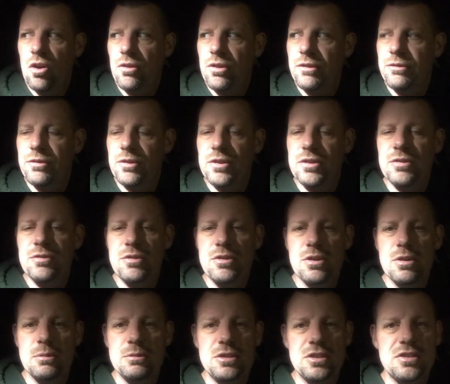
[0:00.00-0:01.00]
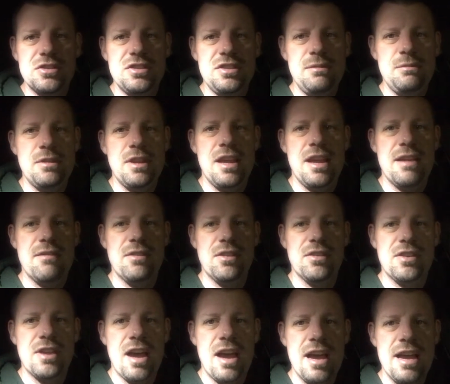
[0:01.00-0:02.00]
The first film just seemed to have
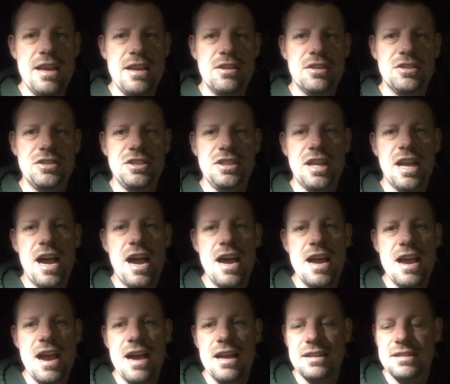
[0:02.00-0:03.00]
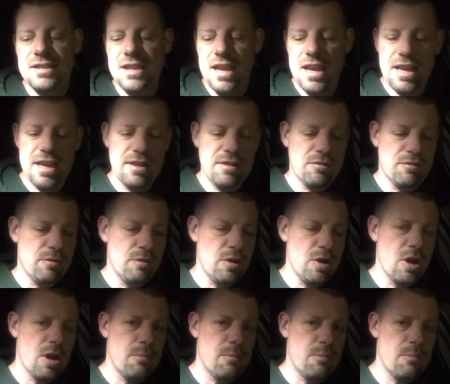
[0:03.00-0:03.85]
this high energy, high octane,